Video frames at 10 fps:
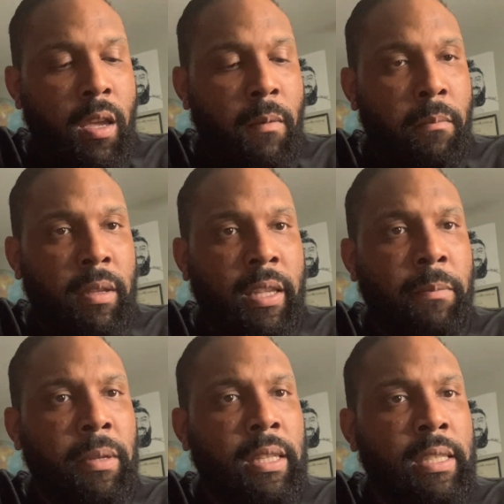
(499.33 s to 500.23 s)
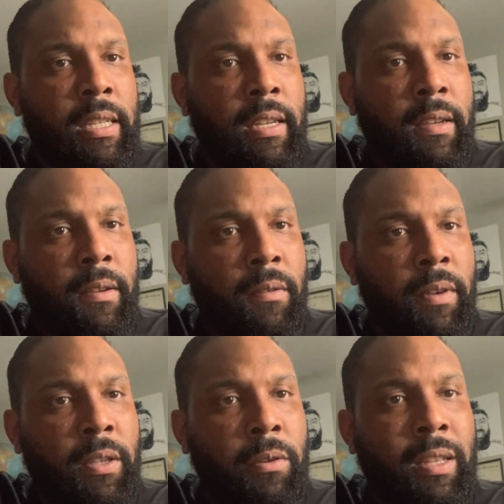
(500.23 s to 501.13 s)
manipulative
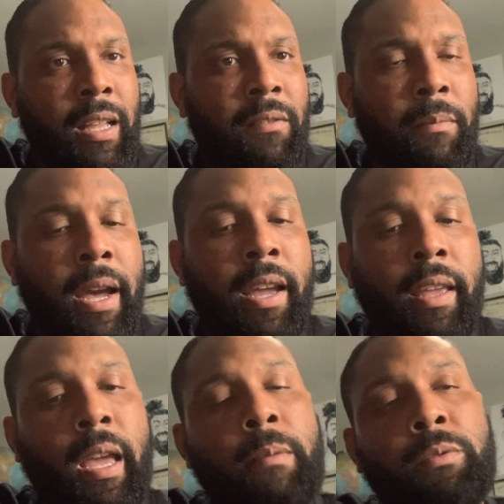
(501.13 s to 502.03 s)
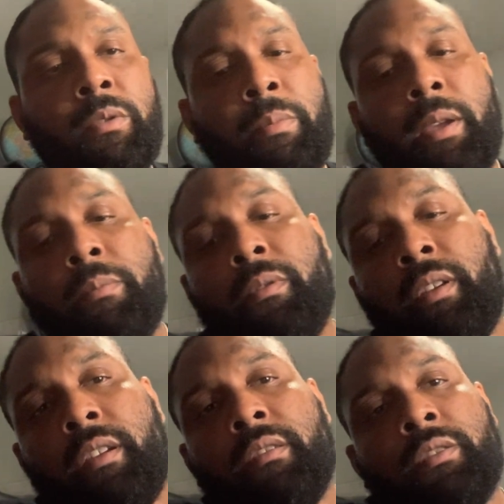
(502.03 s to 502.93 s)
and do a lot of mind games with people
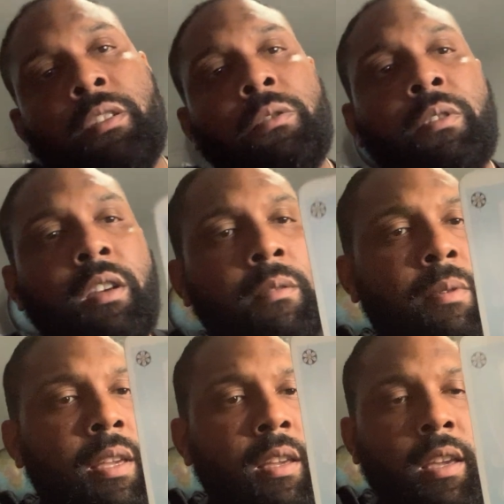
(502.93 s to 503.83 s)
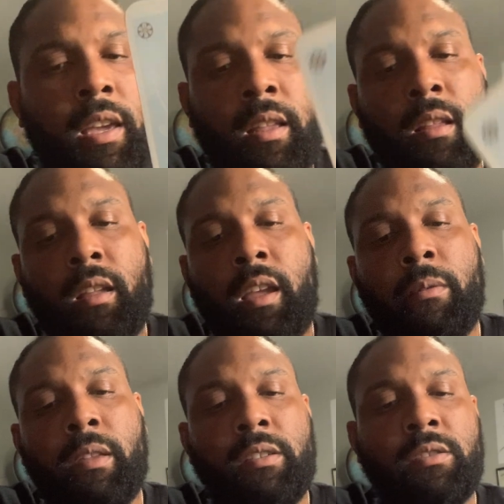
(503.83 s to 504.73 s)
here. So you could be in a
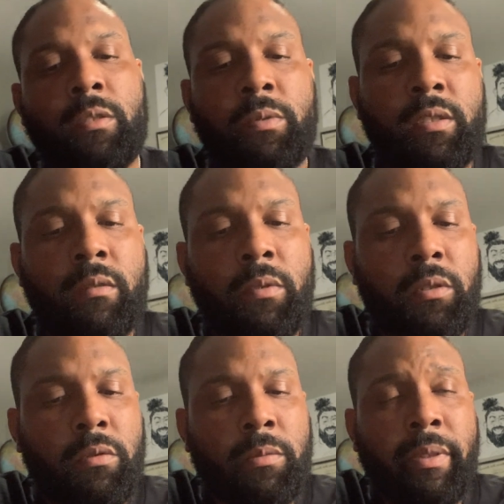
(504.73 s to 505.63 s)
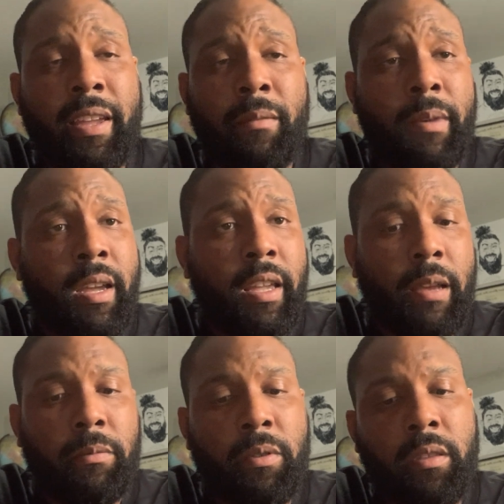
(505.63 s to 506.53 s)
relationship with someone who is playing mind
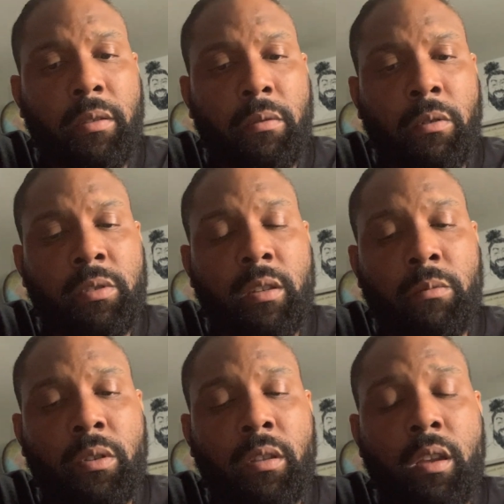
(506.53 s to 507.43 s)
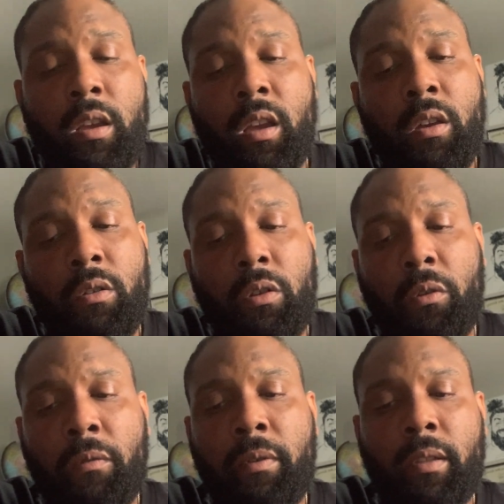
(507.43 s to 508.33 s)
games with you, or someone who you
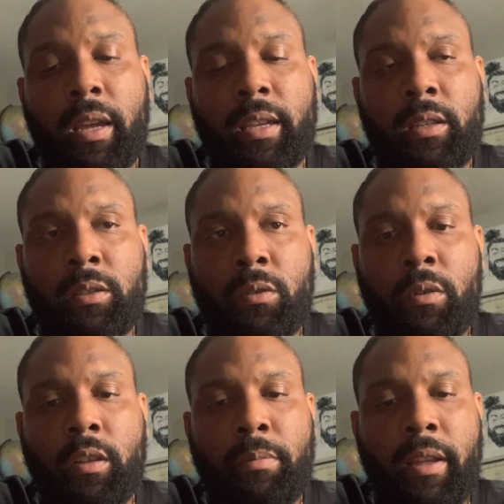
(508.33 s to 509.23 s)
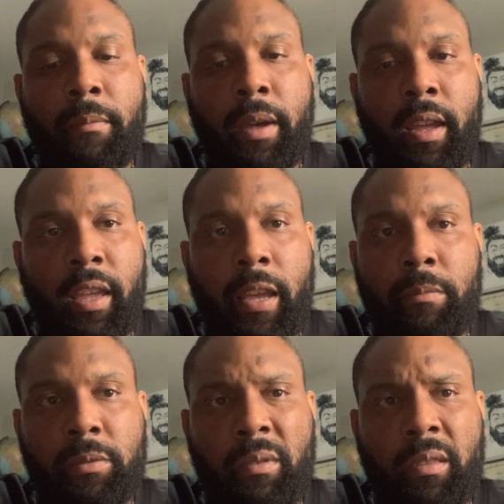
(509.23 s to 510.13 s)
feel like is going to play mind
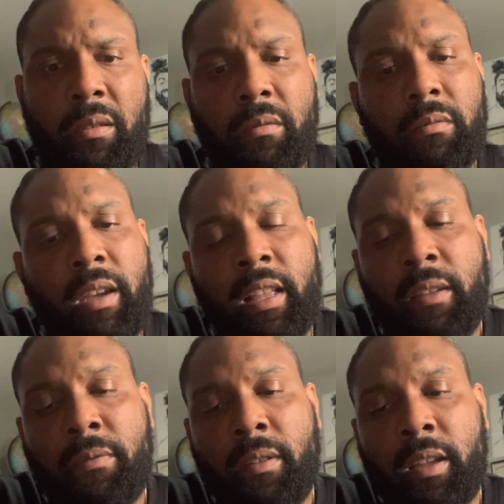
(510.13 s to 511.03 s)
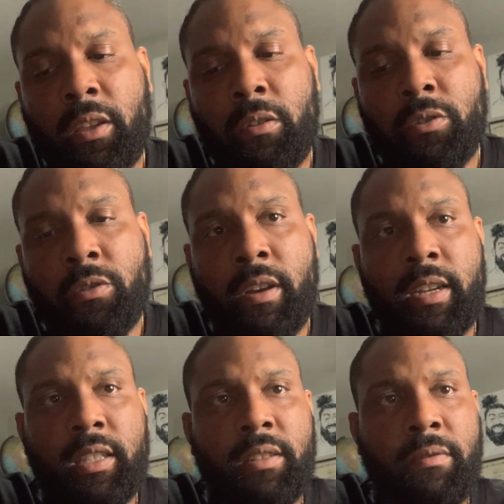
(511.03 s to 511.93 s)
games with you. And I feel like you're
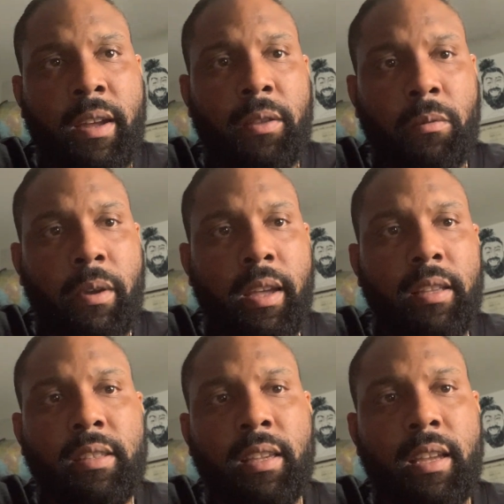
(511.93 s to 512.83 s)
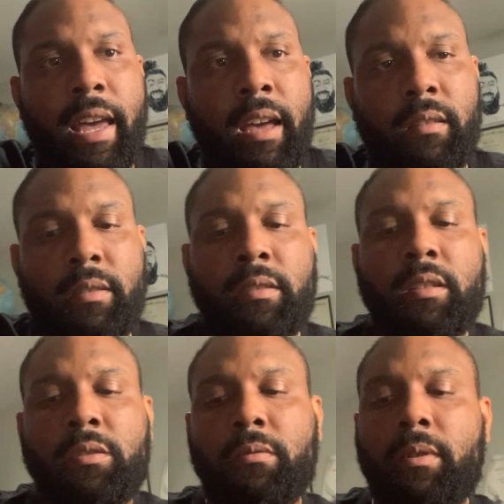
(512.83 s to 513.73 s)
trying to find a way to get out of this
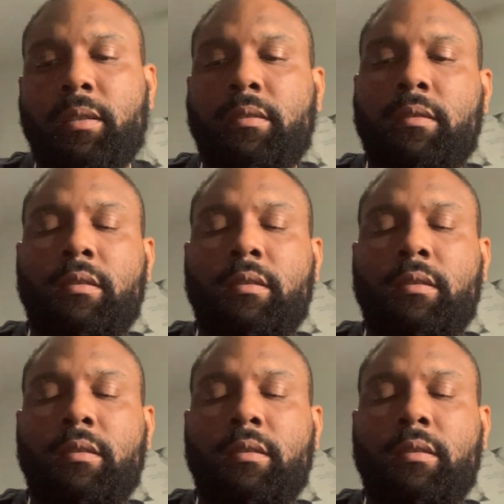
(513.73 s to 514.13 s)
situation.